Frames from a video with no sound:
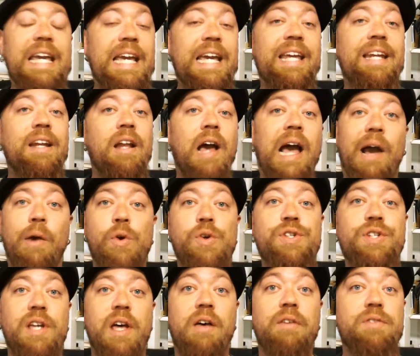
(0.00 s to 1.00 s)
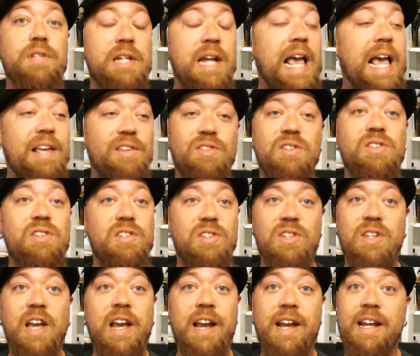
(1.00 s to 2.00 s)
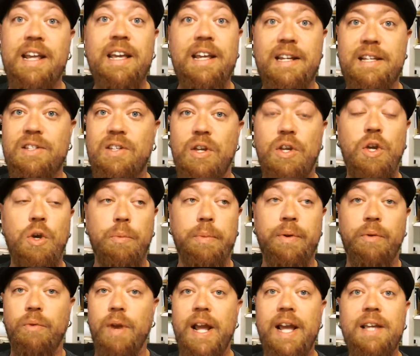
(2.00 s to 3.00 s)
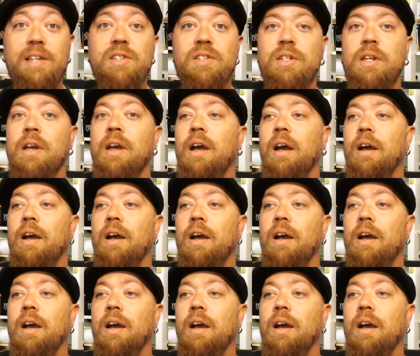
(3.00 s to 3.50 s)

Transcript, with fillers: in ourselves and as a society and as a human race.